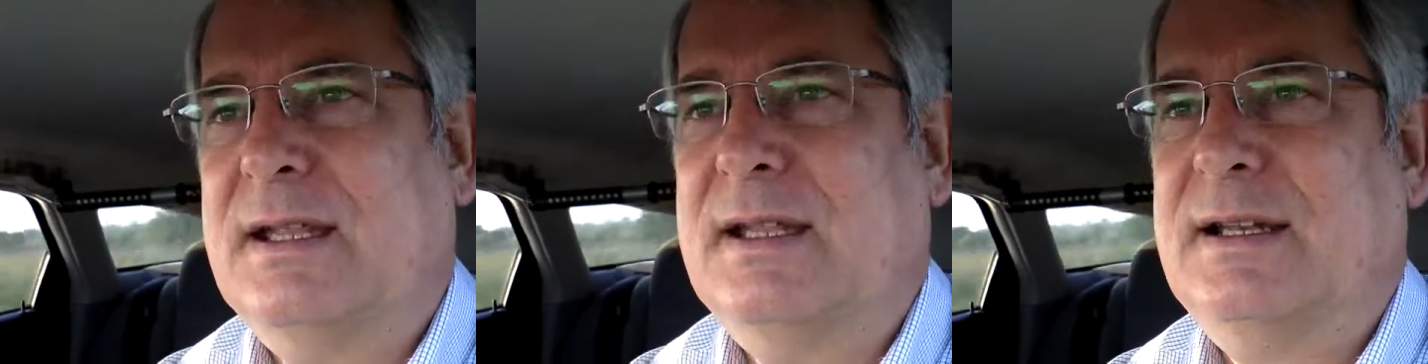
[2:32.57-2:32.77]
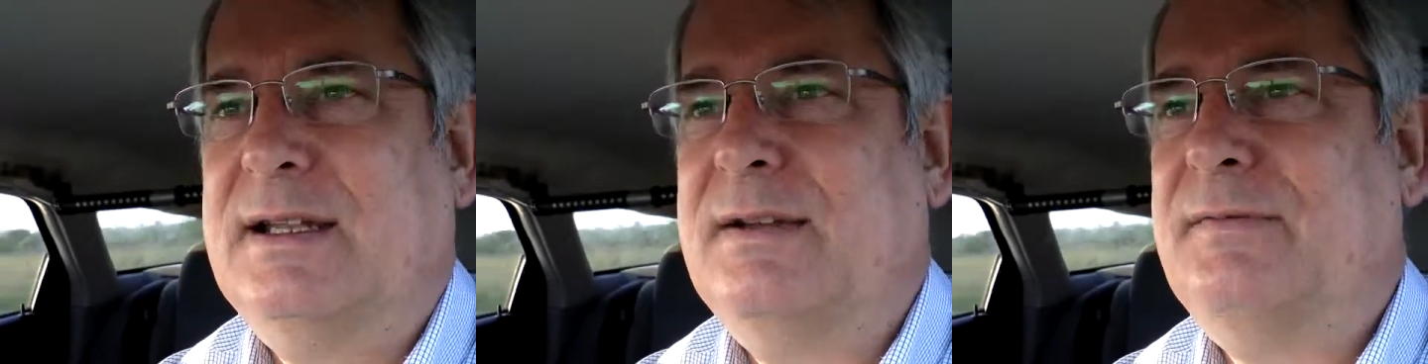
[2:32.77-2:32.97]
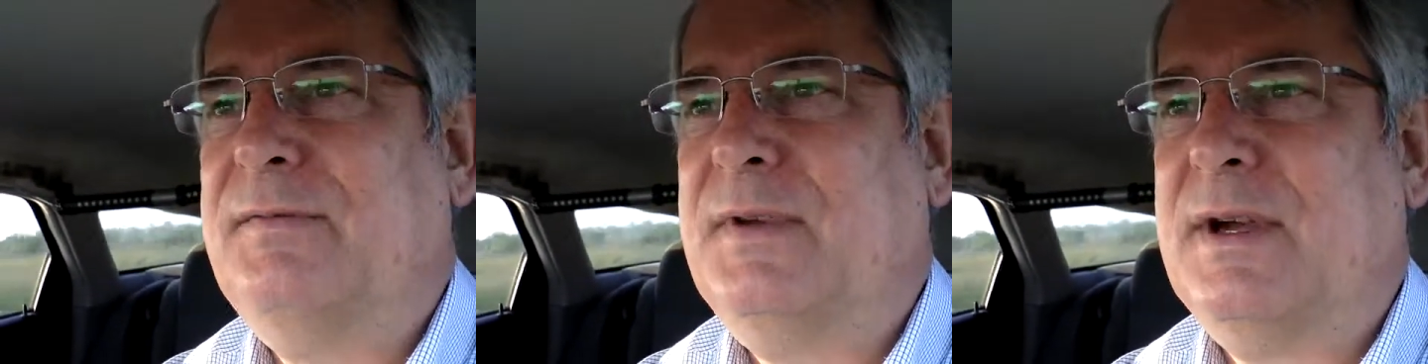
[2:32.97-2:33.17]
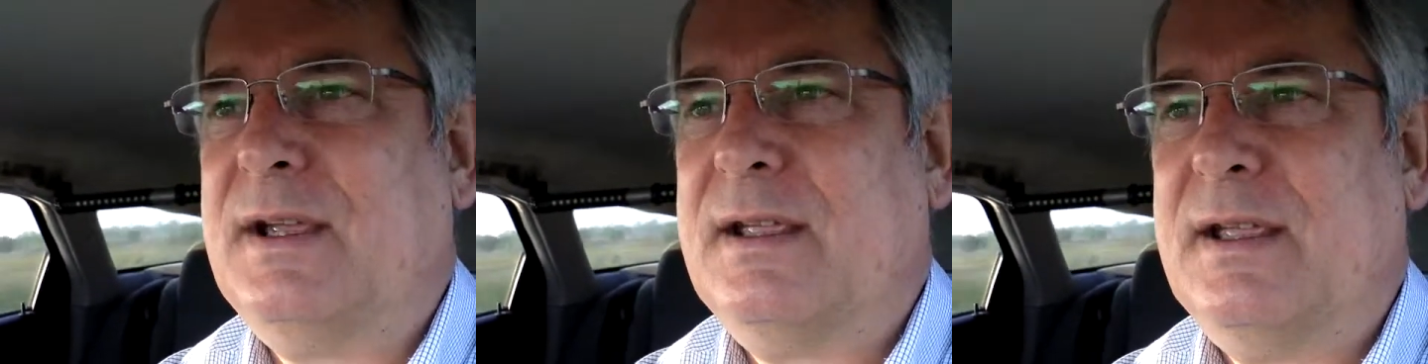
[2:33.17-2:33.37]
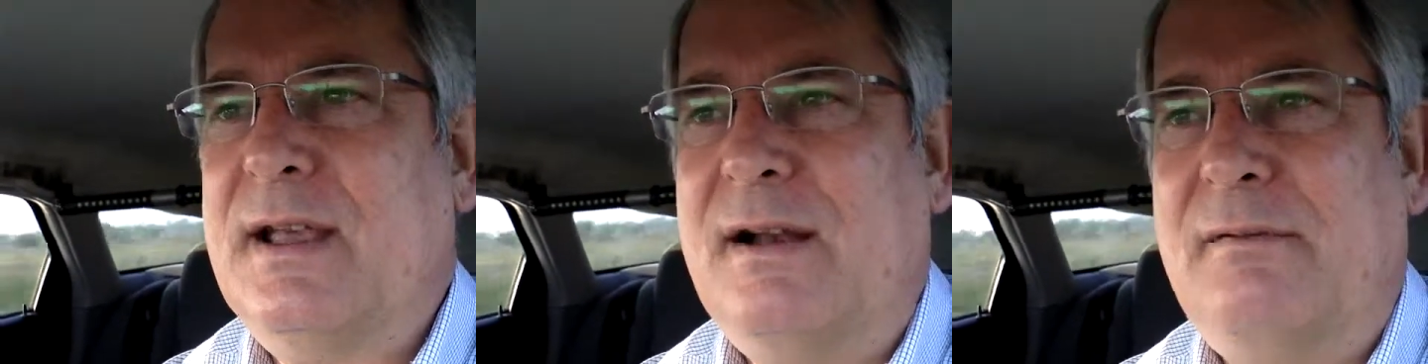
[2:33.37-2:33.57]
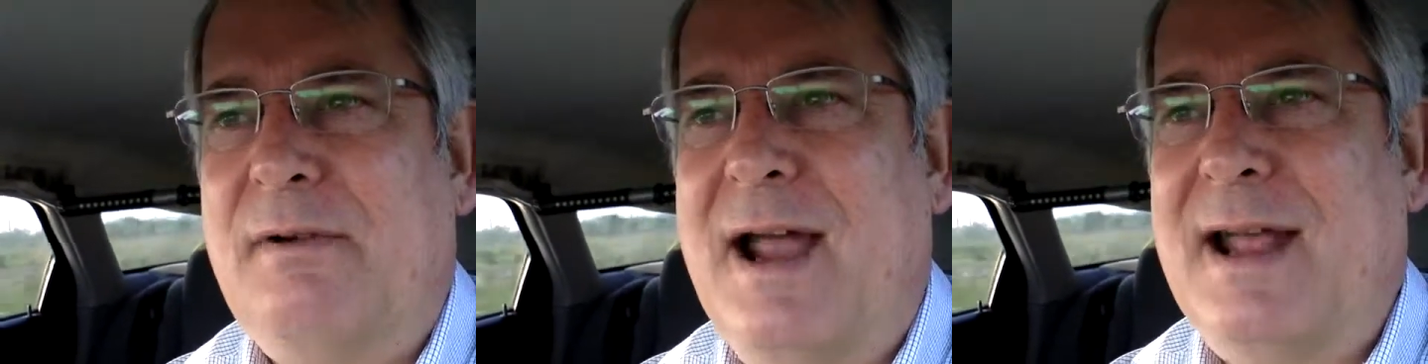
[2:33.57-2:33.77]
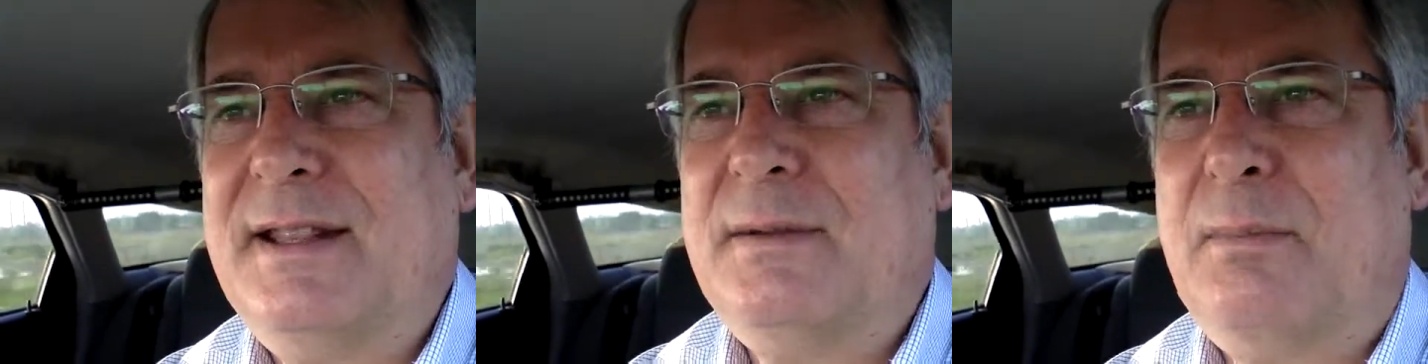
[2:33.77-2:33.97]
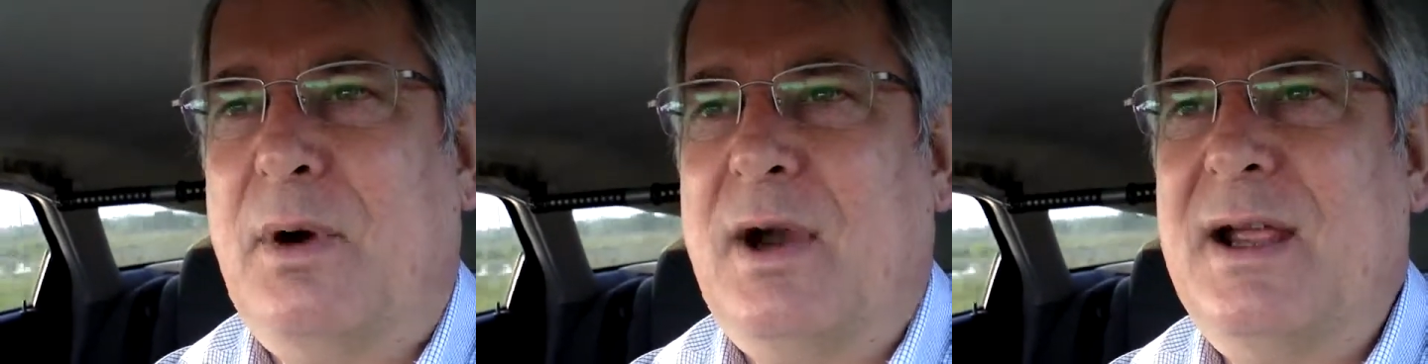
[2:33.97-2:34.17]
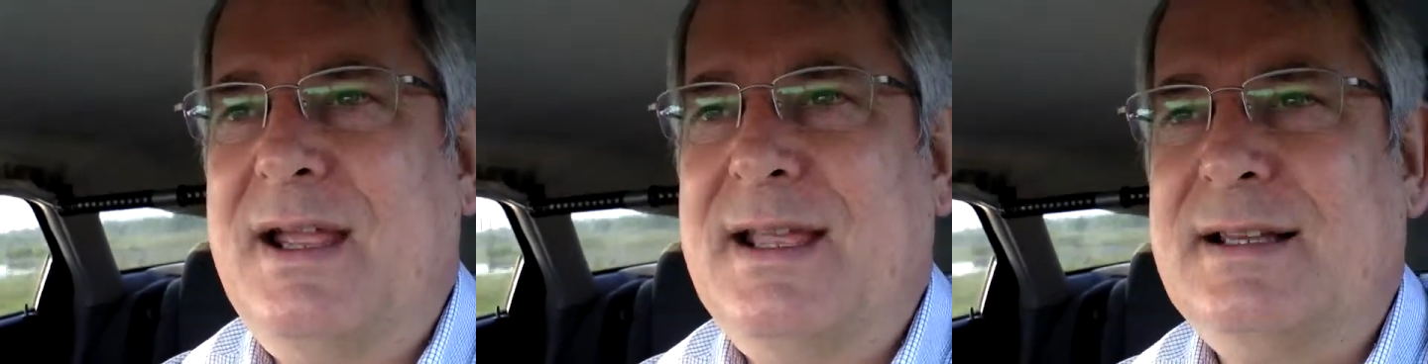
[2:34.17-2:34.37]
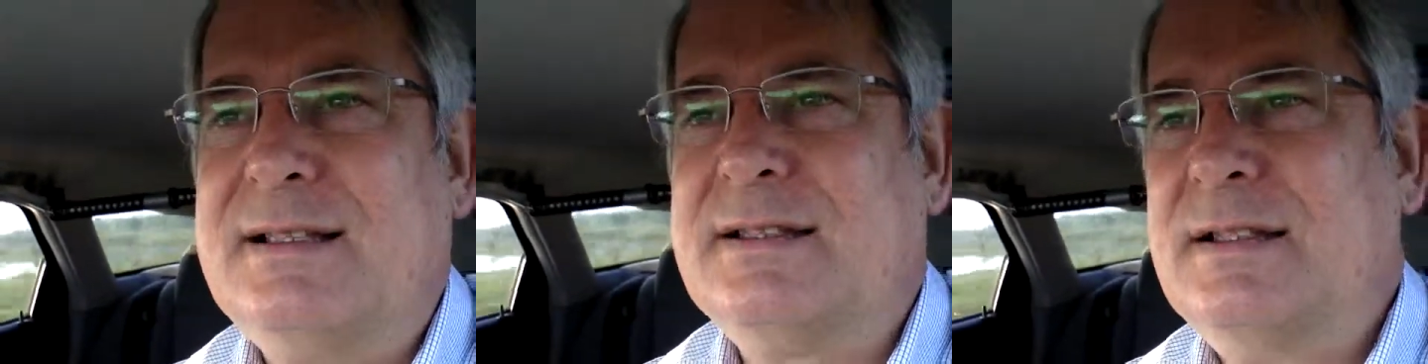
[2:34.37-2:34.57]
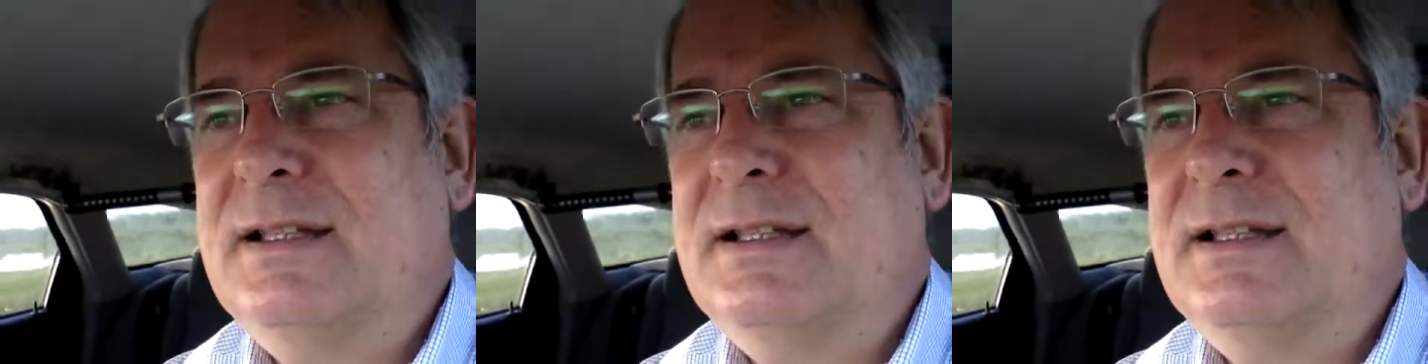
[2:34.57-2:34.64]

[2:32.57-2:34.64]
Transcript: You know, if you're gonna ride the brakes,